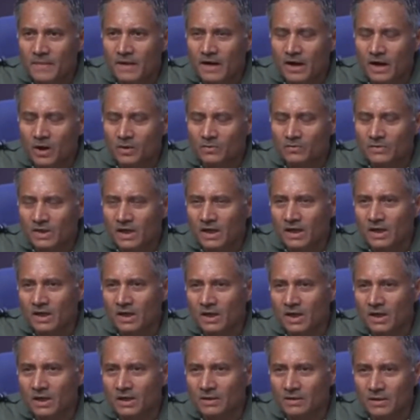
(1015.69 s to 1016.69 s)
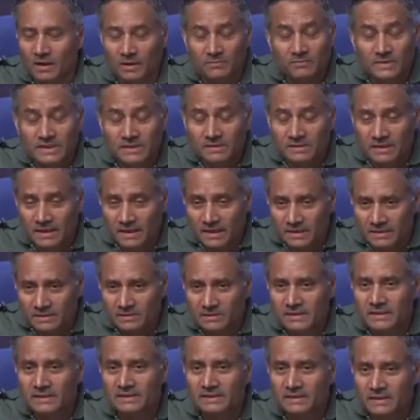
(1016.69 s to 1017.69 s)
However,
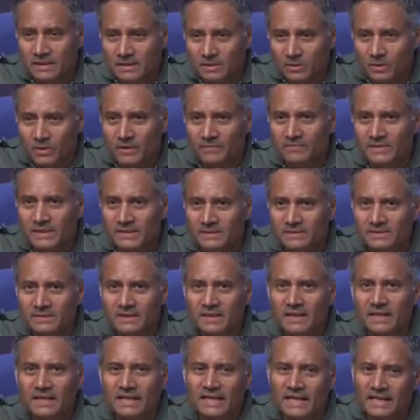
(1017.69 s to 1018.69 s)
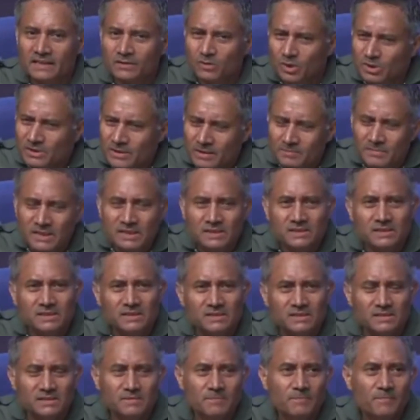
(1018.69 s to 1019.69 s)
these UAVs can go some
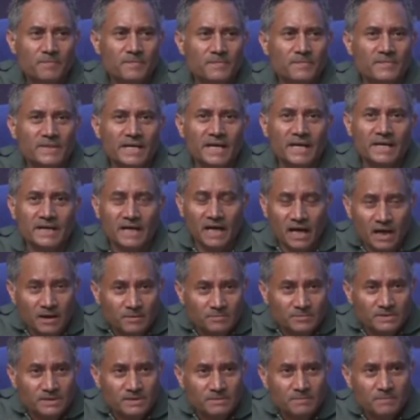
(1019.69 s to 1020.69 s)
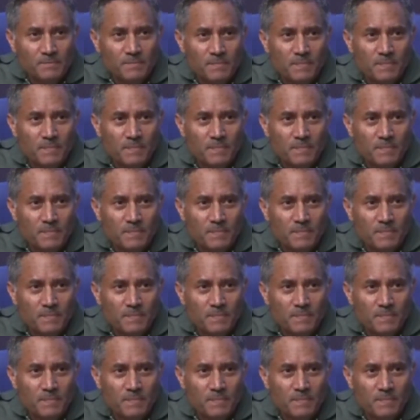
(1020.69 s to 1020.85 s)
distance, they are armed.